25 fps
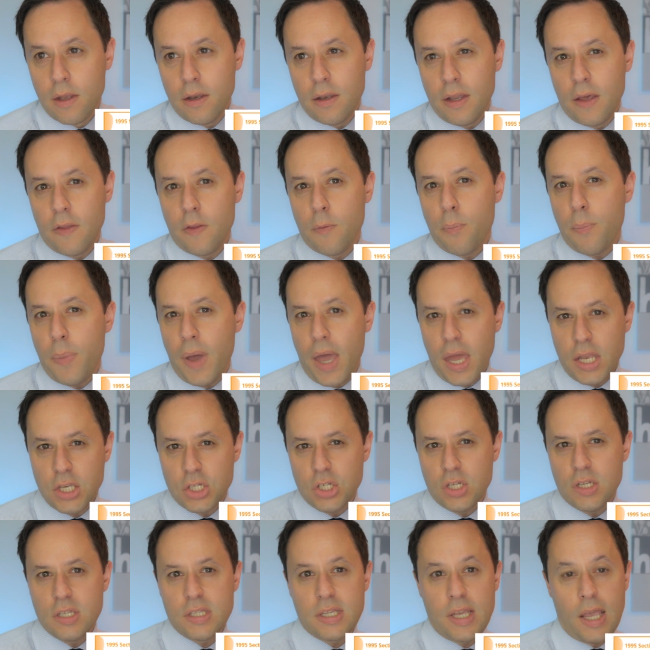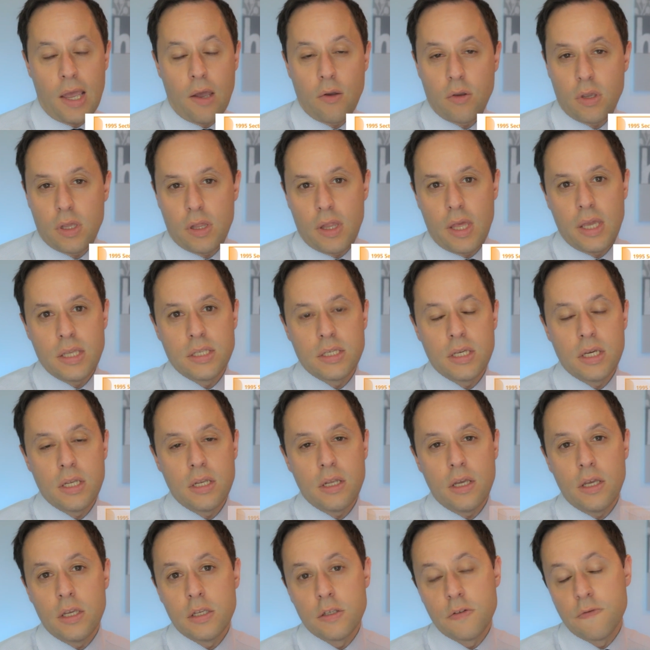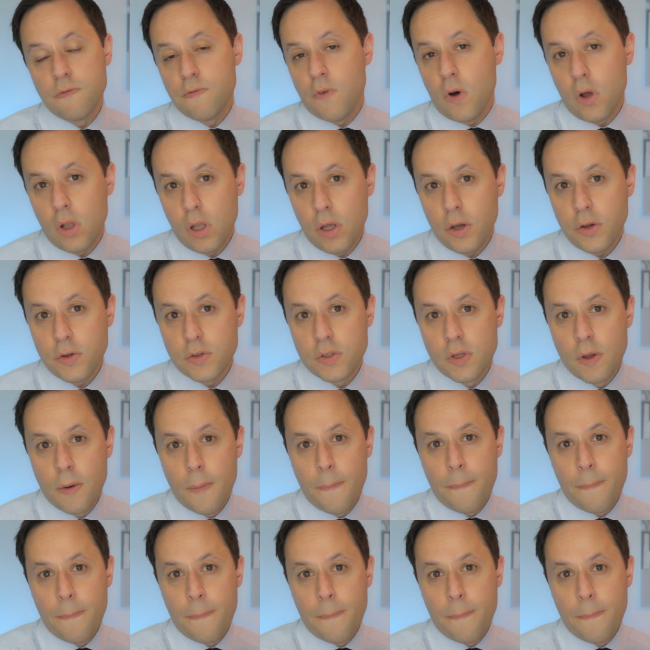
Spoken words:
Now, the pension is calculated as follows.